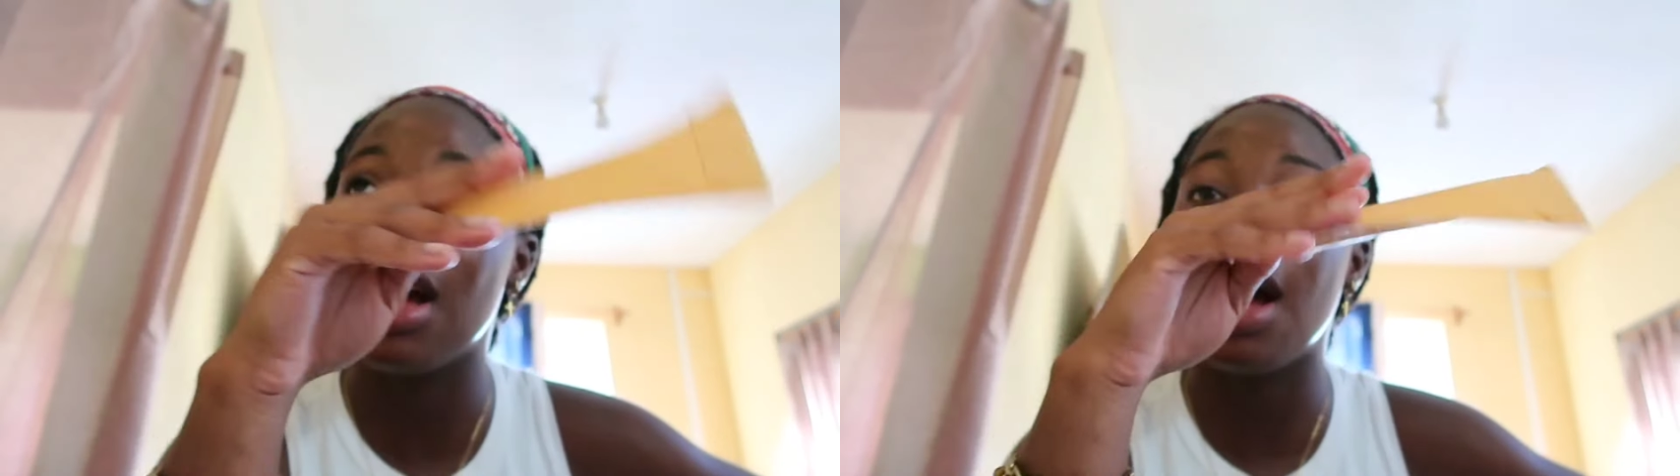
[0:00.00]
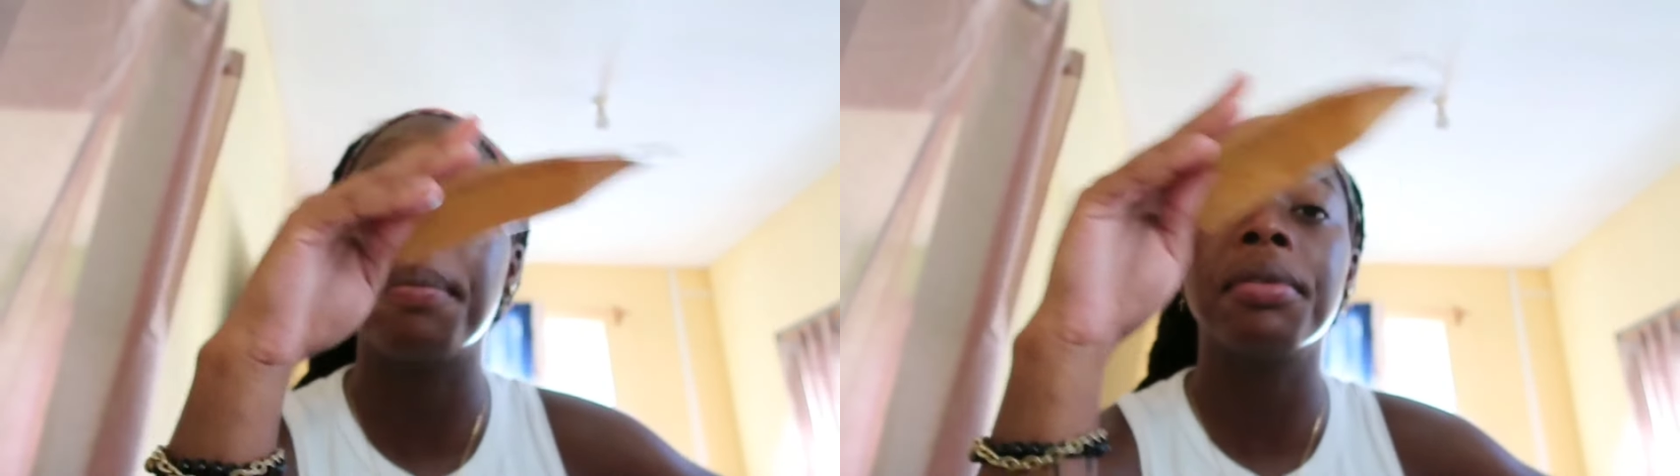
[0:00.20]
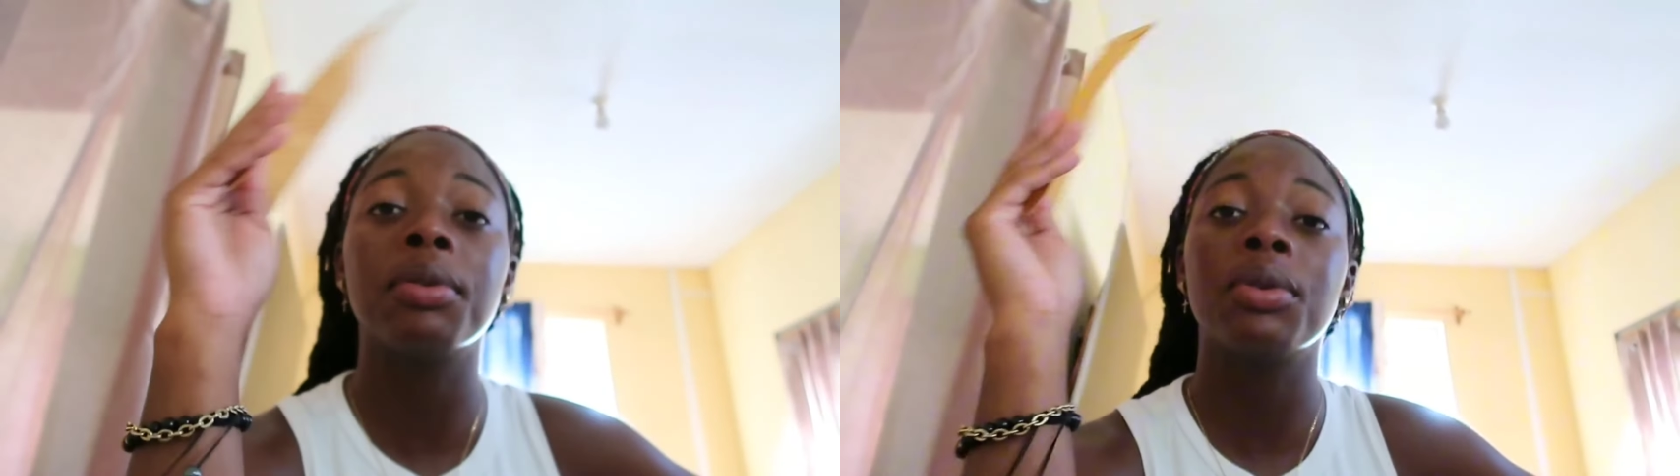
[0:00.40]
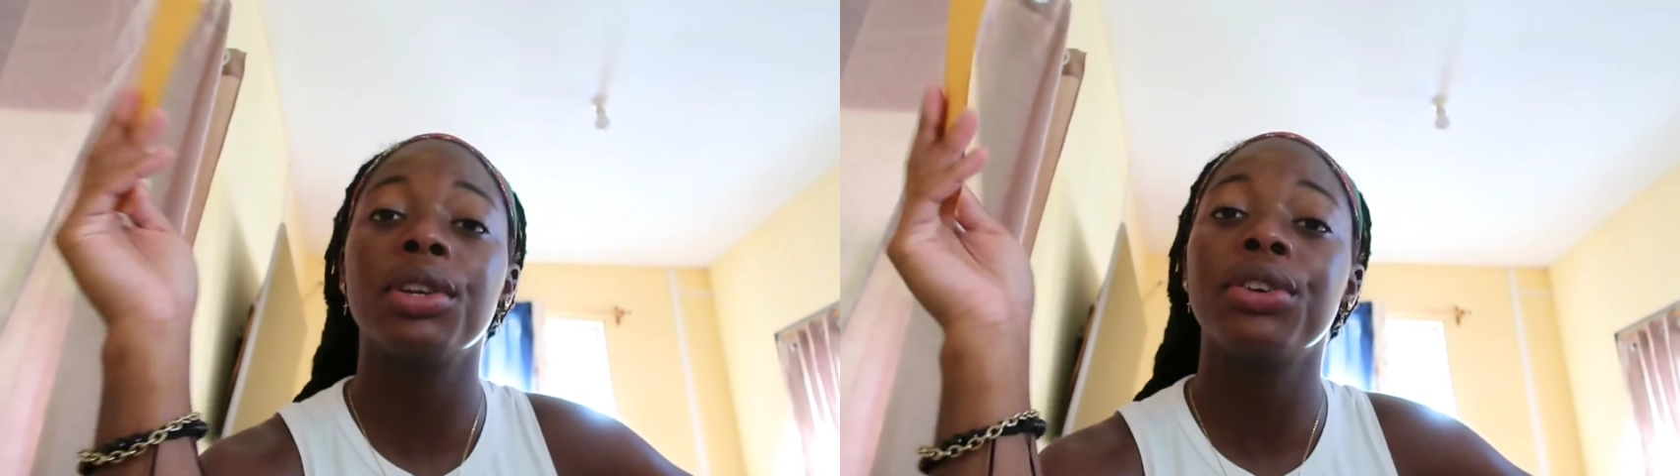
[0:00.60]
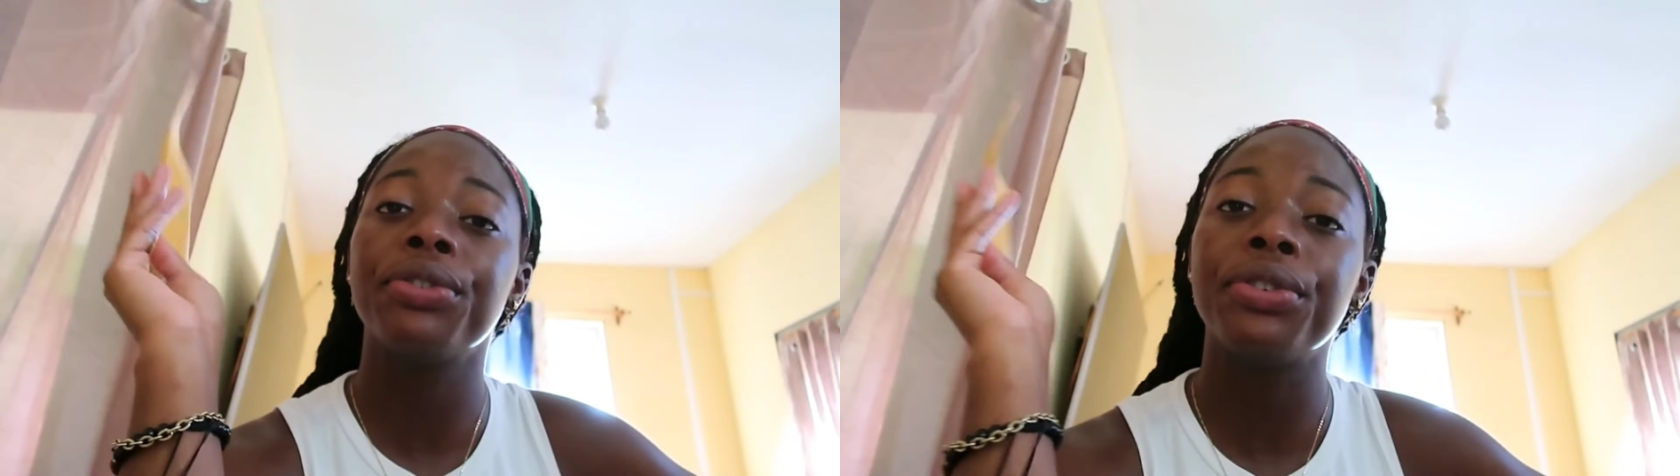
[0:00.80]

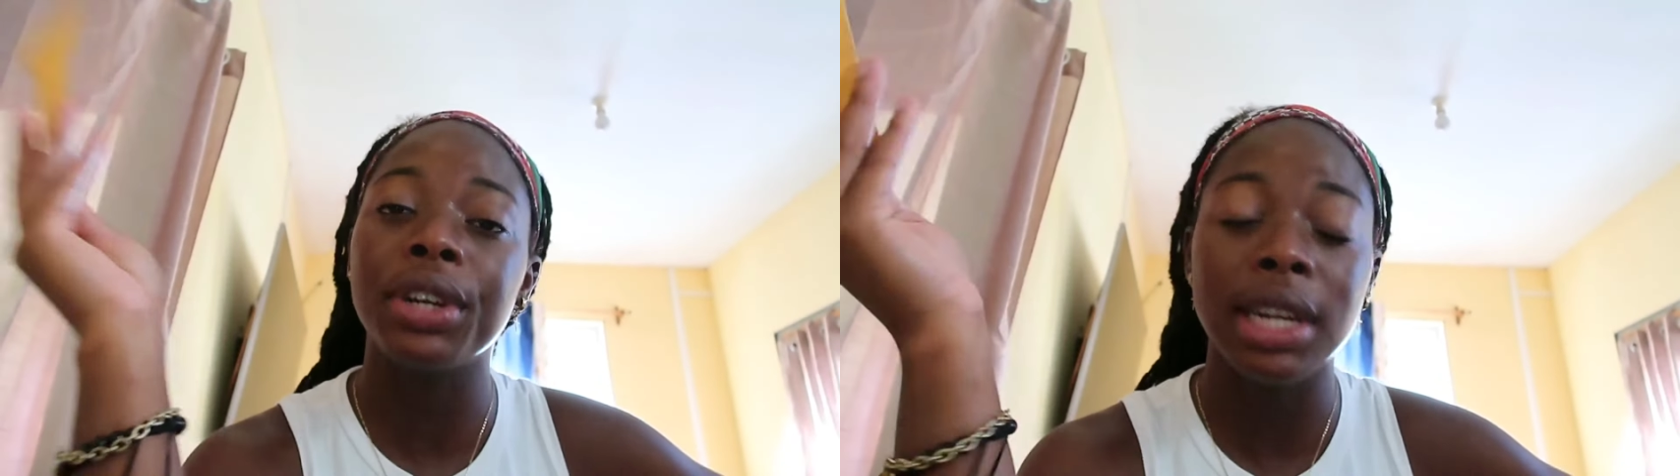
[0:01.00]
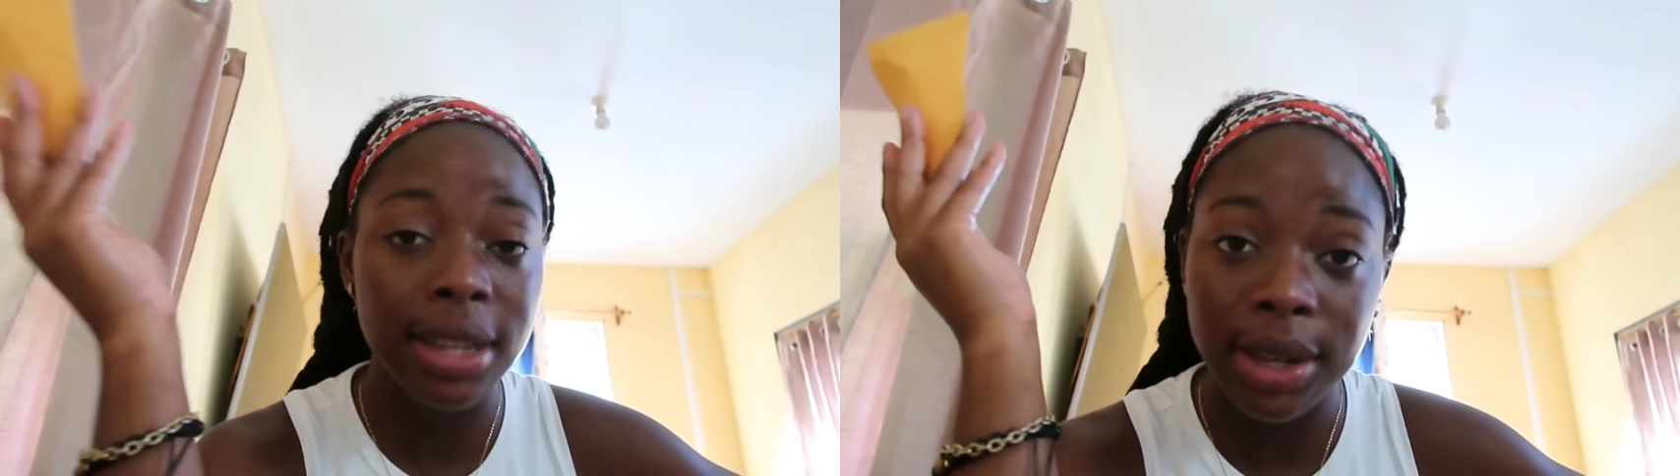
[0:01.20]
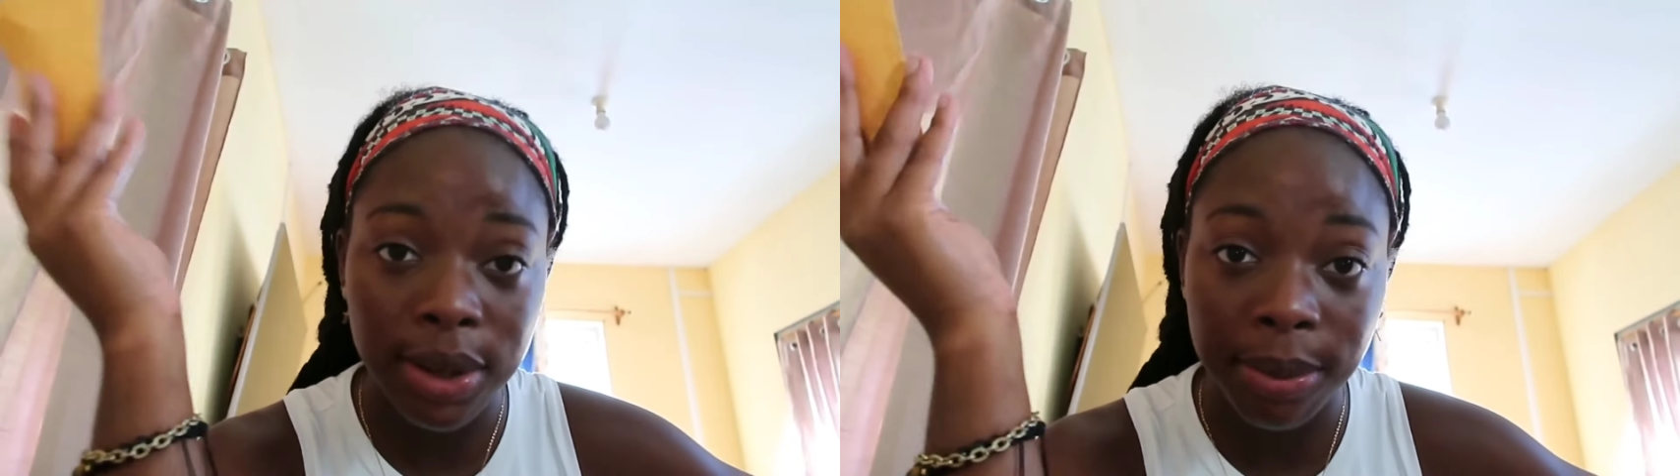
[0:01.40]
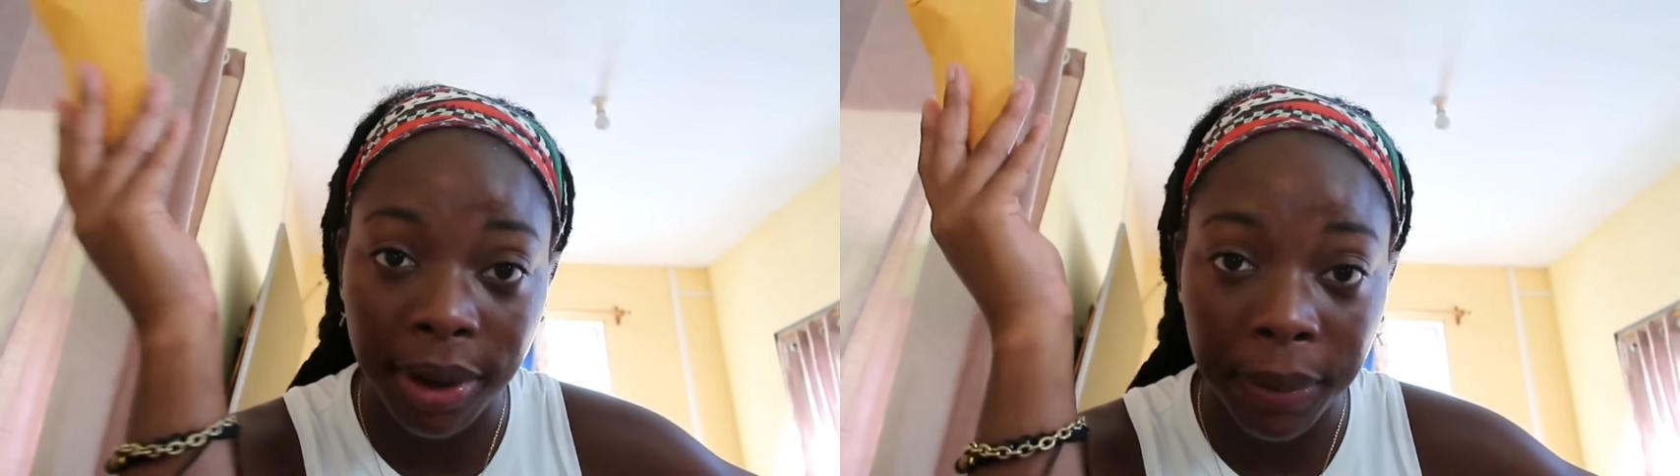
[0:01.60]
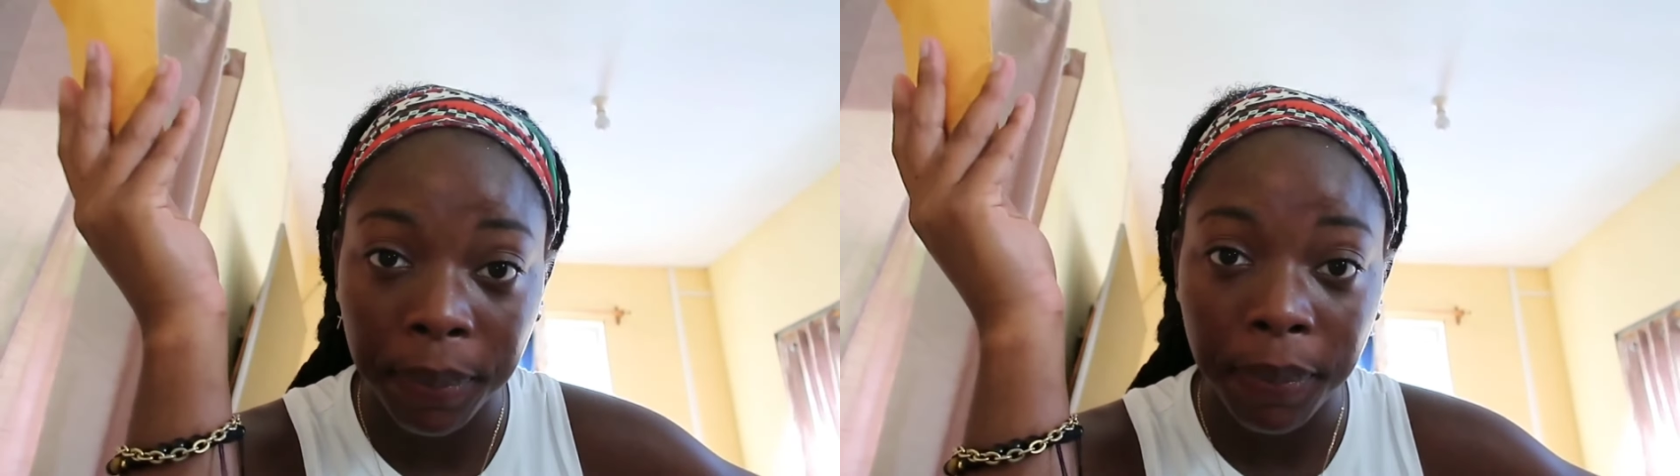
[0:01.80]
absolutely crazy to
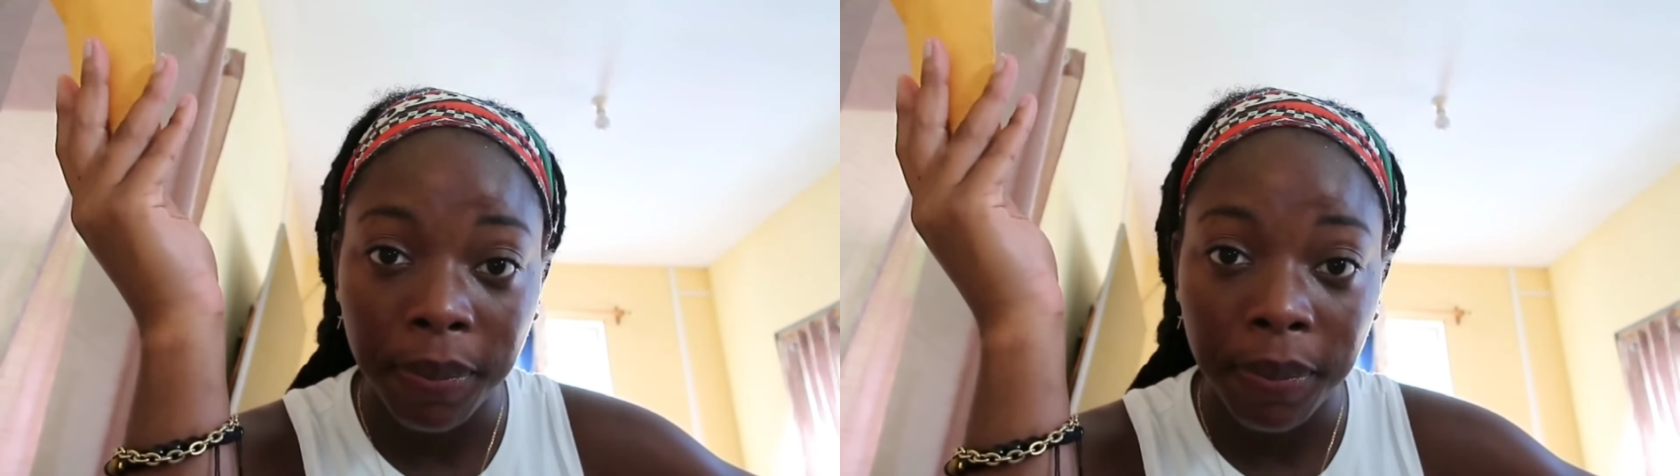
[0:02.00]
me.